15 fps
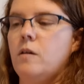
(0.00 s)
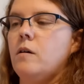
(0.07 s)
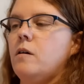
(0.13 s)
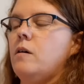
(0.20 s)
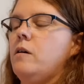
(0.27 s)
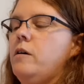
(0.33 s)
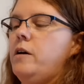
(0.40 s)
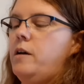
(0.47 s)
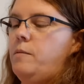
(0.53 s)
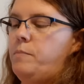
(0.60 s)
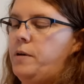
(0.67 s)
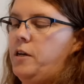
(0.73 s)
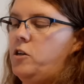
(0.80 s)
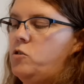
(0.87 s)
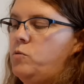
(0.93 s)
All right,
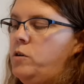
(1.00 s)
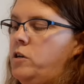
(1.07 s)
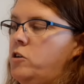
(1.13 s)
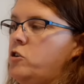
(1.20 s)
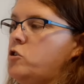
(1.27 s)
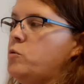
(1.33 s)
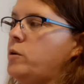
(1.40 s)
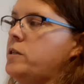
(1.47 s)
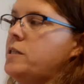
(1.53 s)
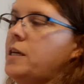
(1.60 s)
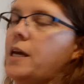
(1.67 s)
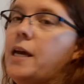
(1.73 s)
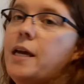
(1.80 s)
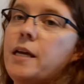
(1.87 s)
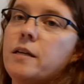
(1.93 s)
page
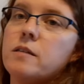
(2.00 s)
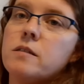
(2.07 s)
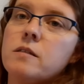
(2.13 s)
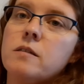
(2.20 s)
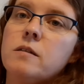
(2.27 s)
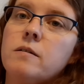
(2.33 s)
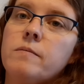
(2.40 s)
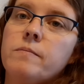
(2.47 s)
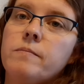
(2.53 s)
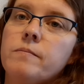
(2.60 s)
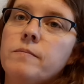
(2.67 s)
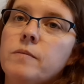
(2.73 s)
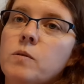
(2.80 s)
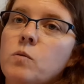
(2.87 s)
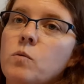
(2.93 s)
128.
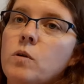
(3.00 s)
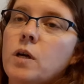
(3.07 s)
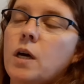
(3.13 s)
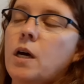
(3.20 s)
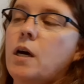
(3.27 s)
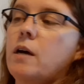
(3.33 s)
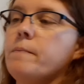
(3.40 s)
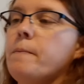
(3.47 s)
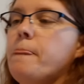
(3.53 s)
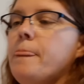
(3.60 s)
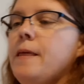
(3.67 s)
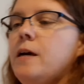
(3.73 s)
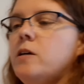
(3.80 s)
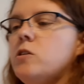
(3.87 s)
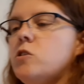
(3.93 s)
Okay,
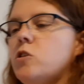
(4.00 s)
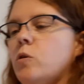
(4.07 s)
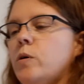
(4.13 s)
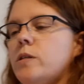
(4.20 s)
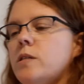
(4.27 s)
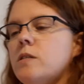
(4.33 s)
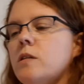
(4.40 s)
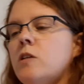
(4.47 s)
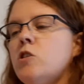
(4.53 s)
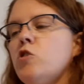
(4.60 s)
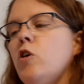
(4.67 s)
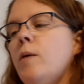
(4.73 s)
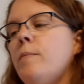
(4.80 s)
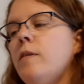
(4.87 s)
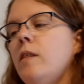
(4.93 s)
so it says
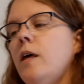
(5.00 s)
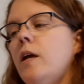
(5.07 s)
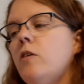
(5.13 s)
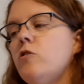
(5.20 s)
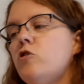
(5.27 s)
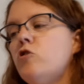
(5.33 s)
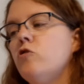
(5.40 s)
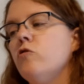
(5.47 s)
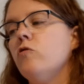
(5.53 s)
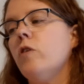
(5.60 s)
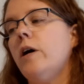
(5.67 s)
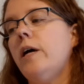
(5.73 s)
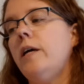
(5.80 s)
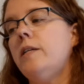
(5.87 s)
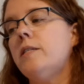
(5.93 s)
unscramble letters to
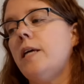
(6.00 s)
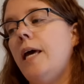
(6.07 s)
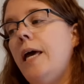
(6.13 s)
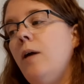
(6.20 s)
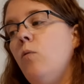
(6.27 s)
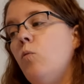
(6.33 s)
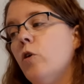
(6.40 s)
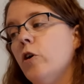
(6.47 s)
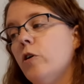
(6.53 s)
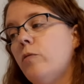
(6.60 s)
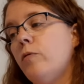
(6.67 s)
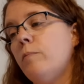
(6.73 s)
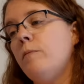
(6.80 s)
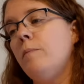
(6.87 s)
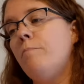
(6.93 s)
write a word
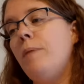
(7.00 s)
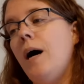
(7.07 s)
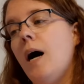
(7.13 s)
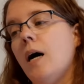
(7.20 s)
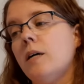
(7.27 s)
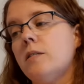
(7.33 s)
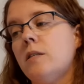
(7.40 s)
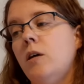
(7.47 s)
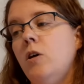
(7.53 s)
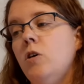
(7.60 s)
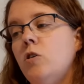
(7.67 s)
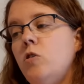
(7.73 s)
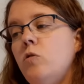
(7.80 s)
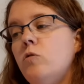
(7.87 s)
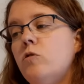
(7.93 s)
from the box.
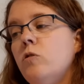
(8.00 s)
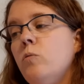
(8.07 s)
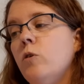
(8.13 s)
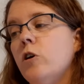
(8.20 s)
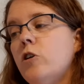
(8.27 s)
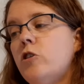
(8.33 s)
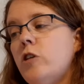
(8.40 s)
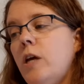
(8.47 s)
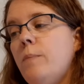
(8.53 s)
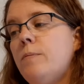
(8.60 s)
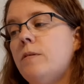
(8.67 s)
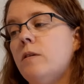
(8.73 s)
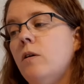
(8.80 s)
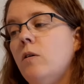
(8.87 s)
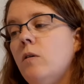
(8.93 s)
Use the word shapes.